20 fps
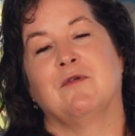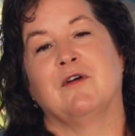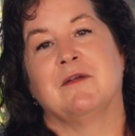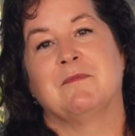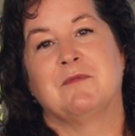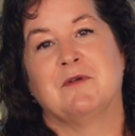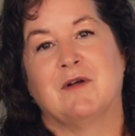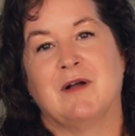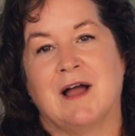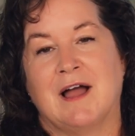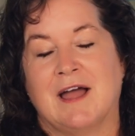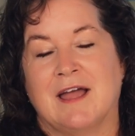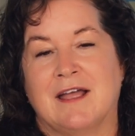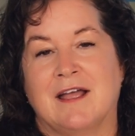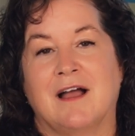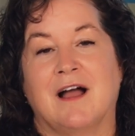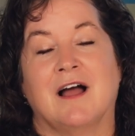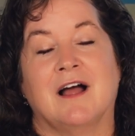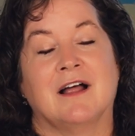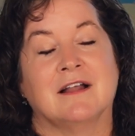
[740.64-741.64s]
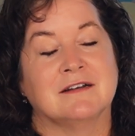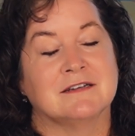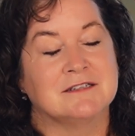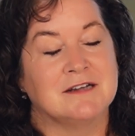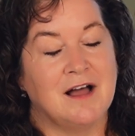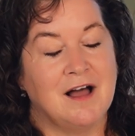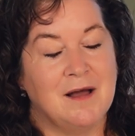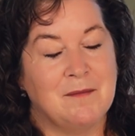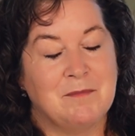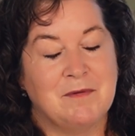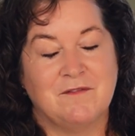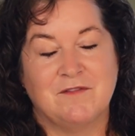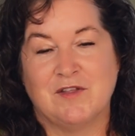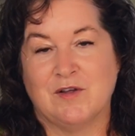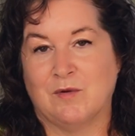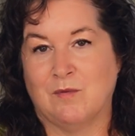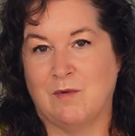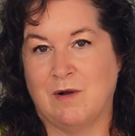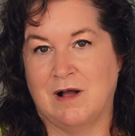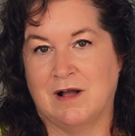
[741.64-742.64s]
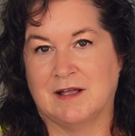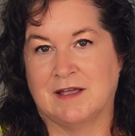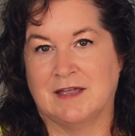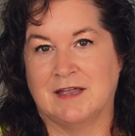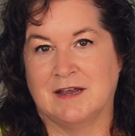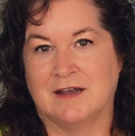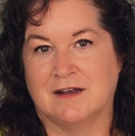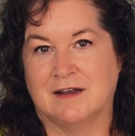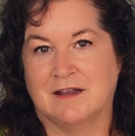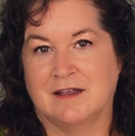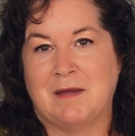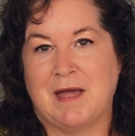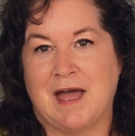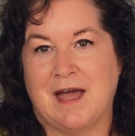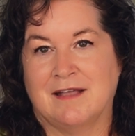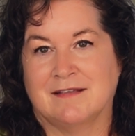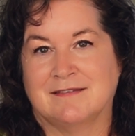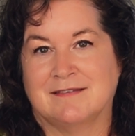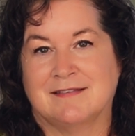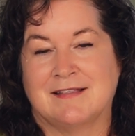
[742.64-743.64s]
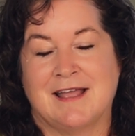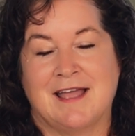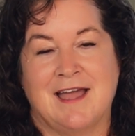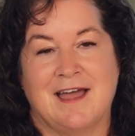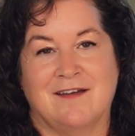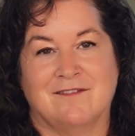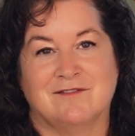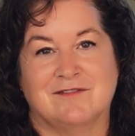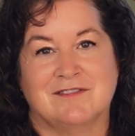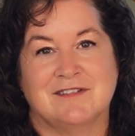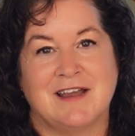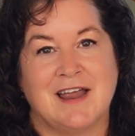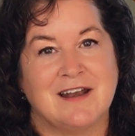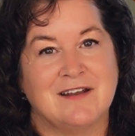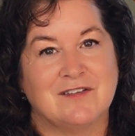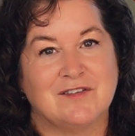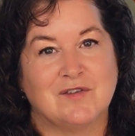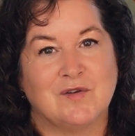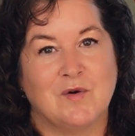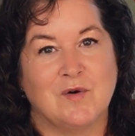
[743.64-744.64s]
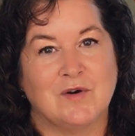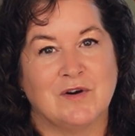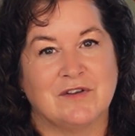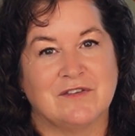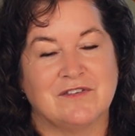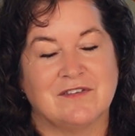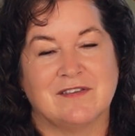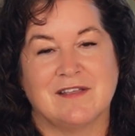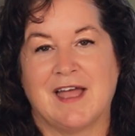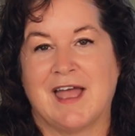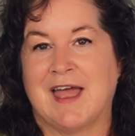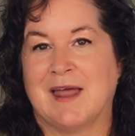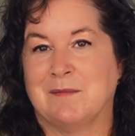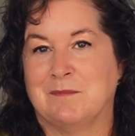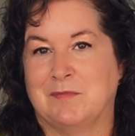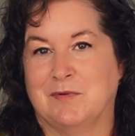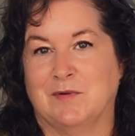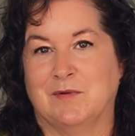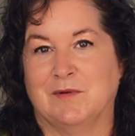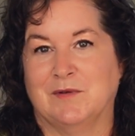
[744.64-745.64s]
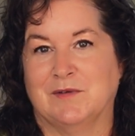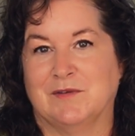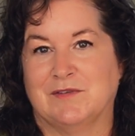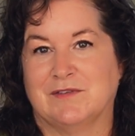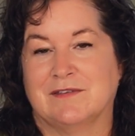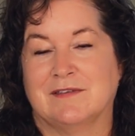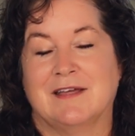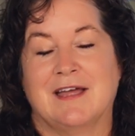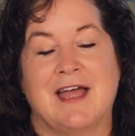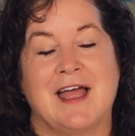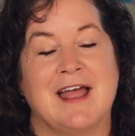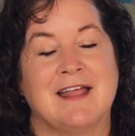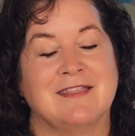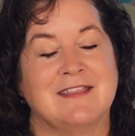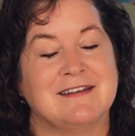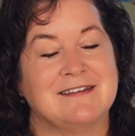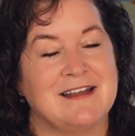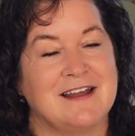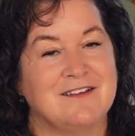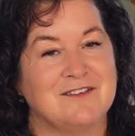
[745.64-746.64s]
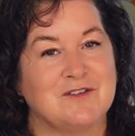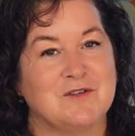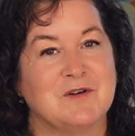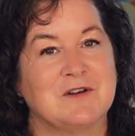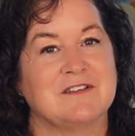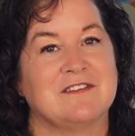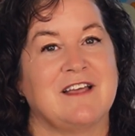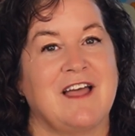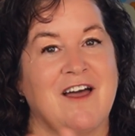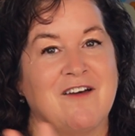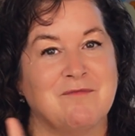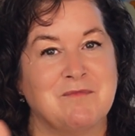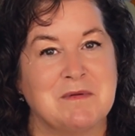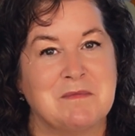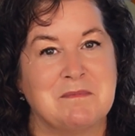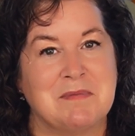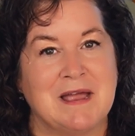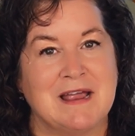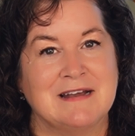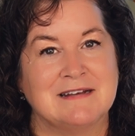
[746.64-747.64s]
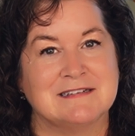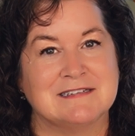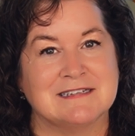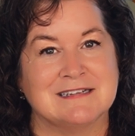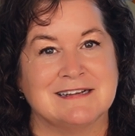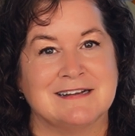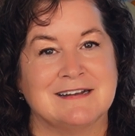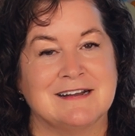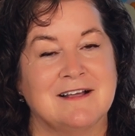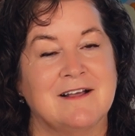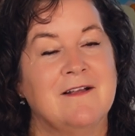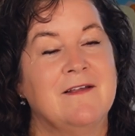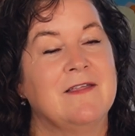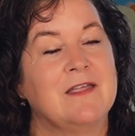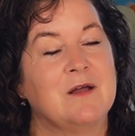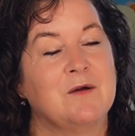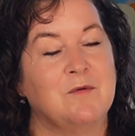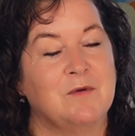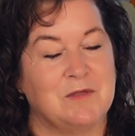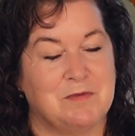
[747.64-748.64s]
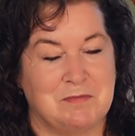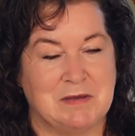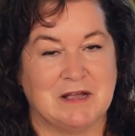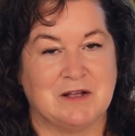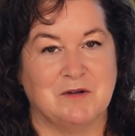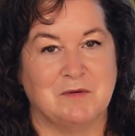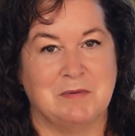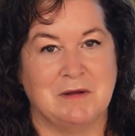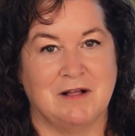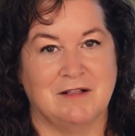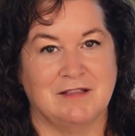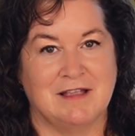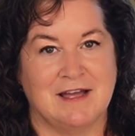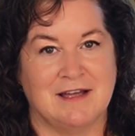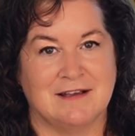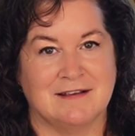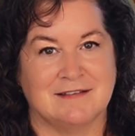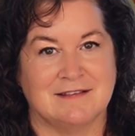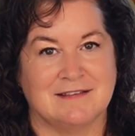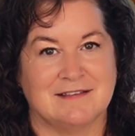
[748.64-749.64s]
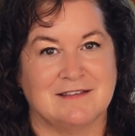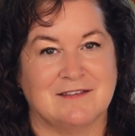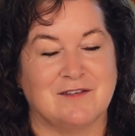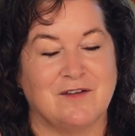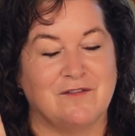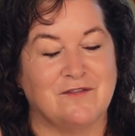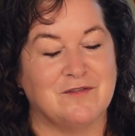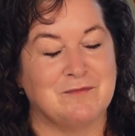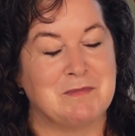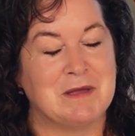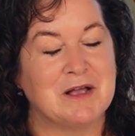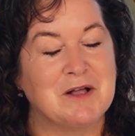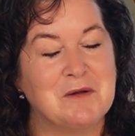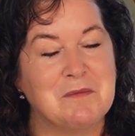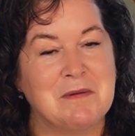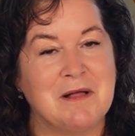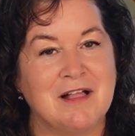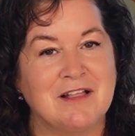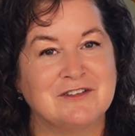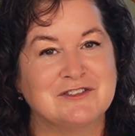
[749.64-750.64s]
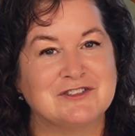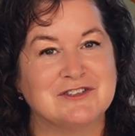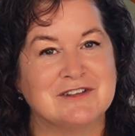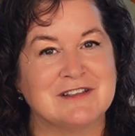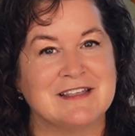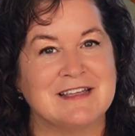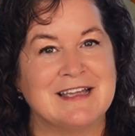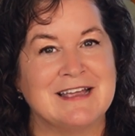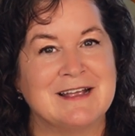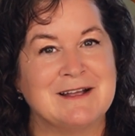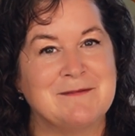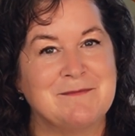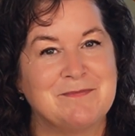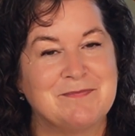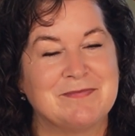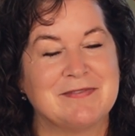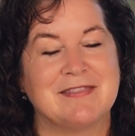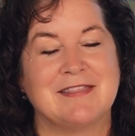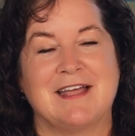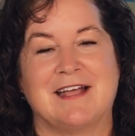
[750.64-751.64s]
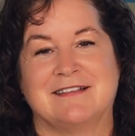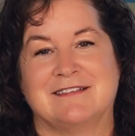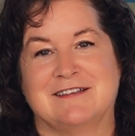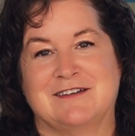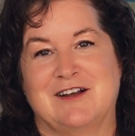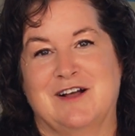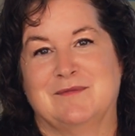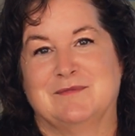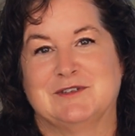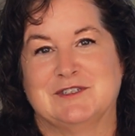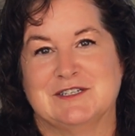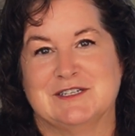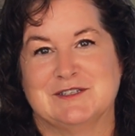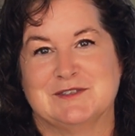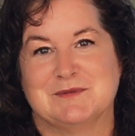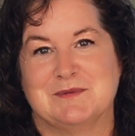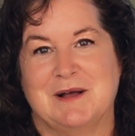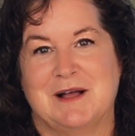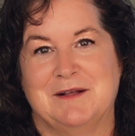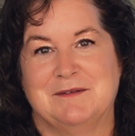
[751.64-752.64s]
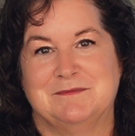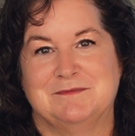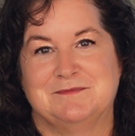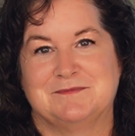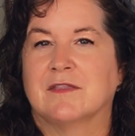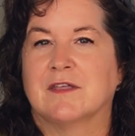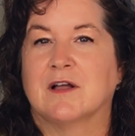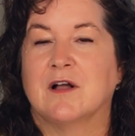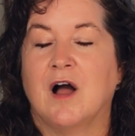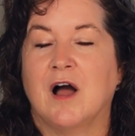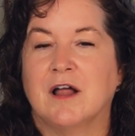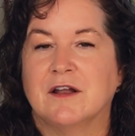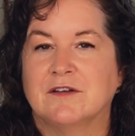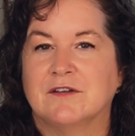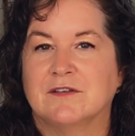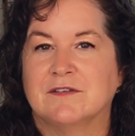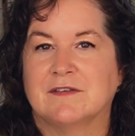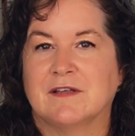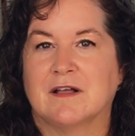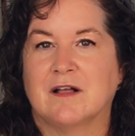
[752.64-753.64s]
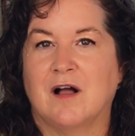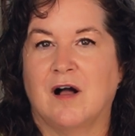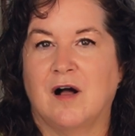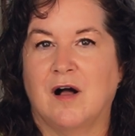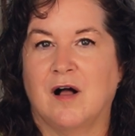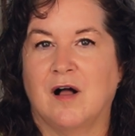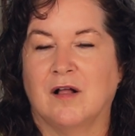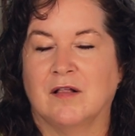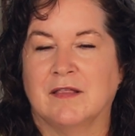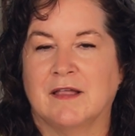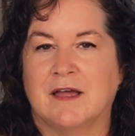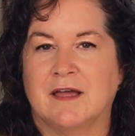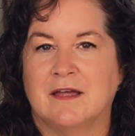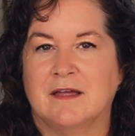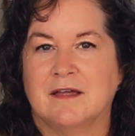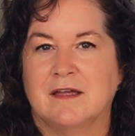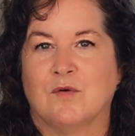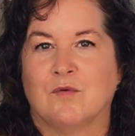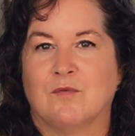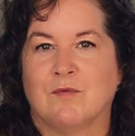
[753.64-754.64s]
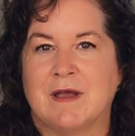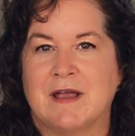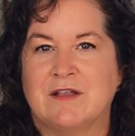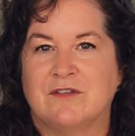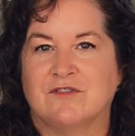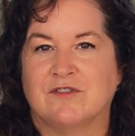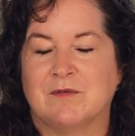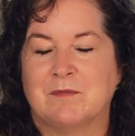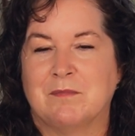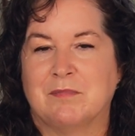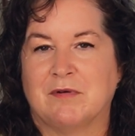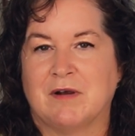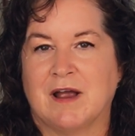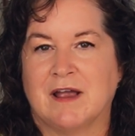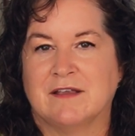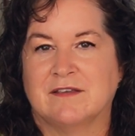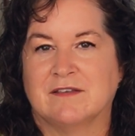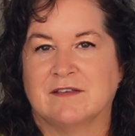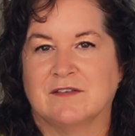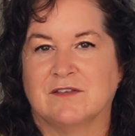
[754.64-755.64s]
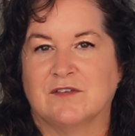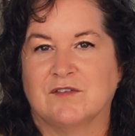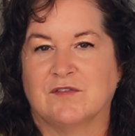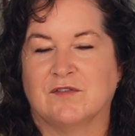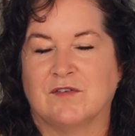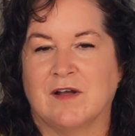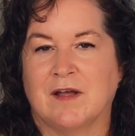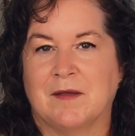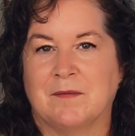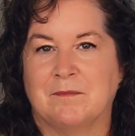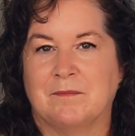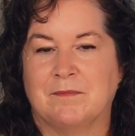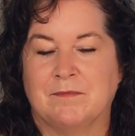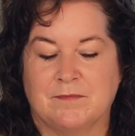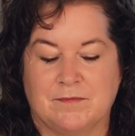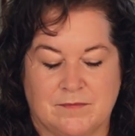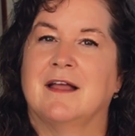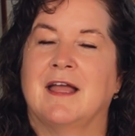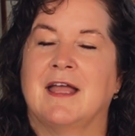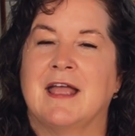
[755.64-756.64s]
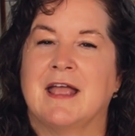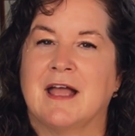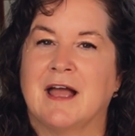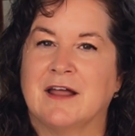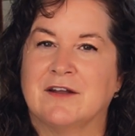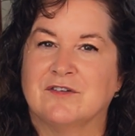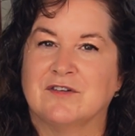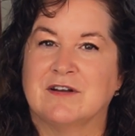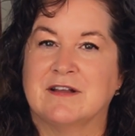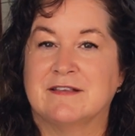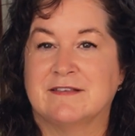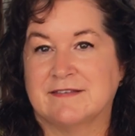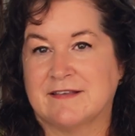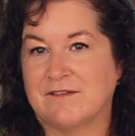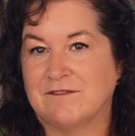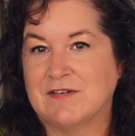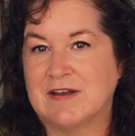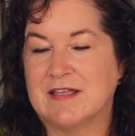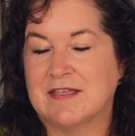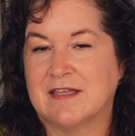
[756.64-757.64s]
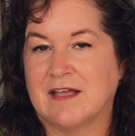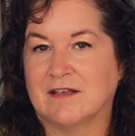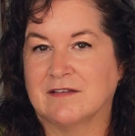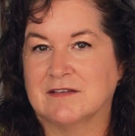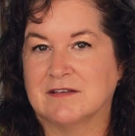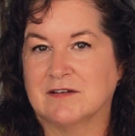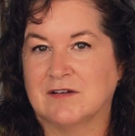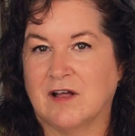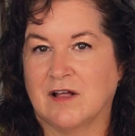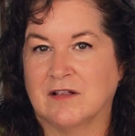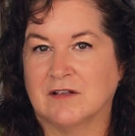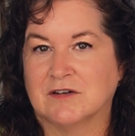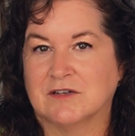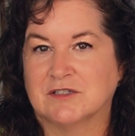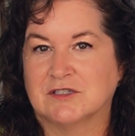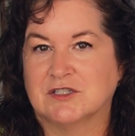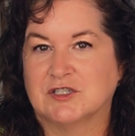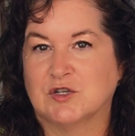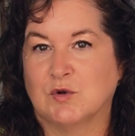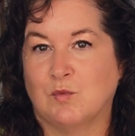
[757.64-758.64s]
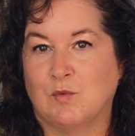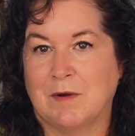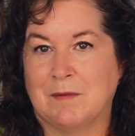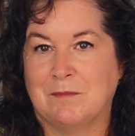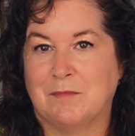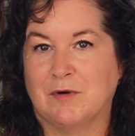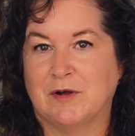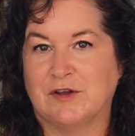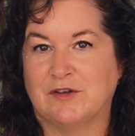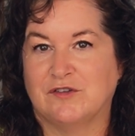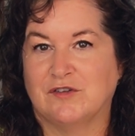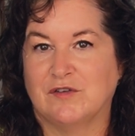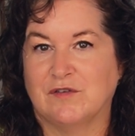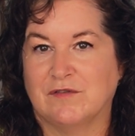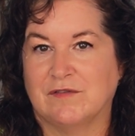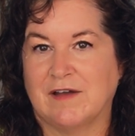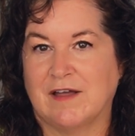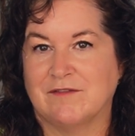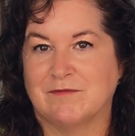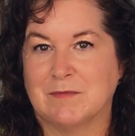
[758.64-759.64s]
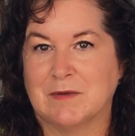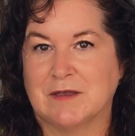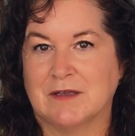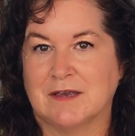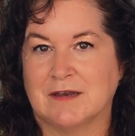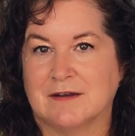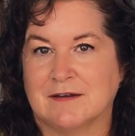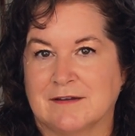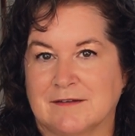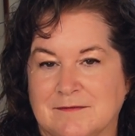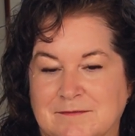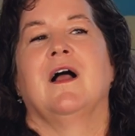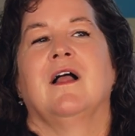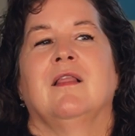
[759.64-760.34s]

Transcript: Poipu Kai, on top of their walking paths, they have tennis courts and pools. And the tennis courts have been painted with pickleball lines. So if pickleball is your thing, that's an option as well. The condos at Kahala range in prices from $870,000 to $1.25 million.